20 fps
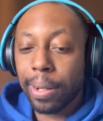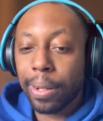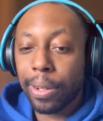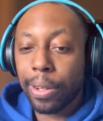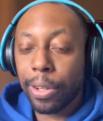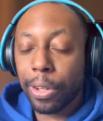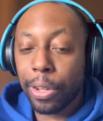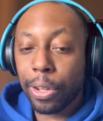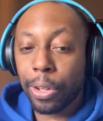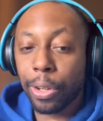
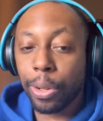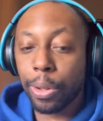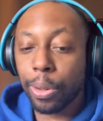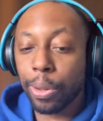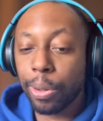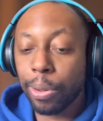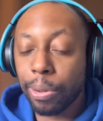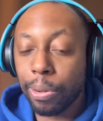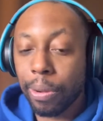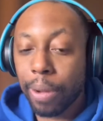
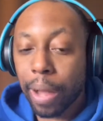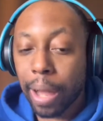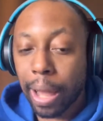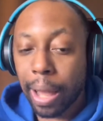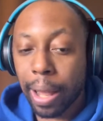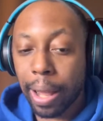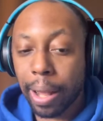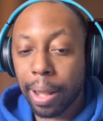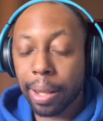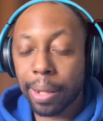still
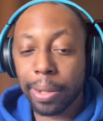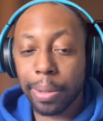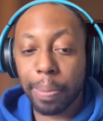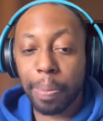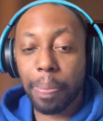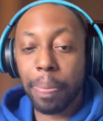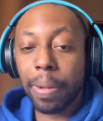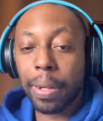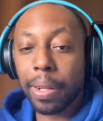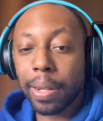has
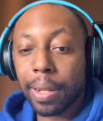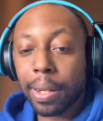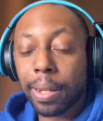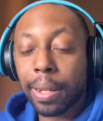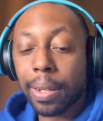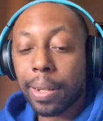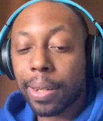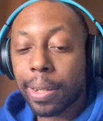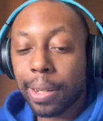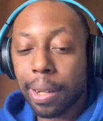
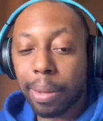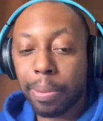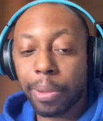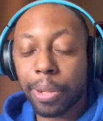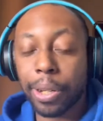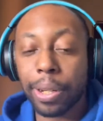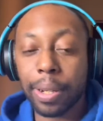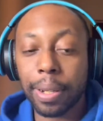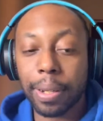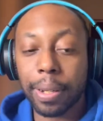
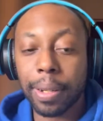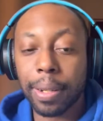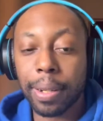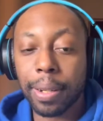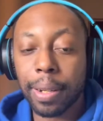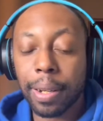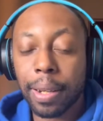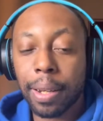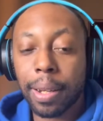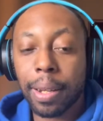misconceptions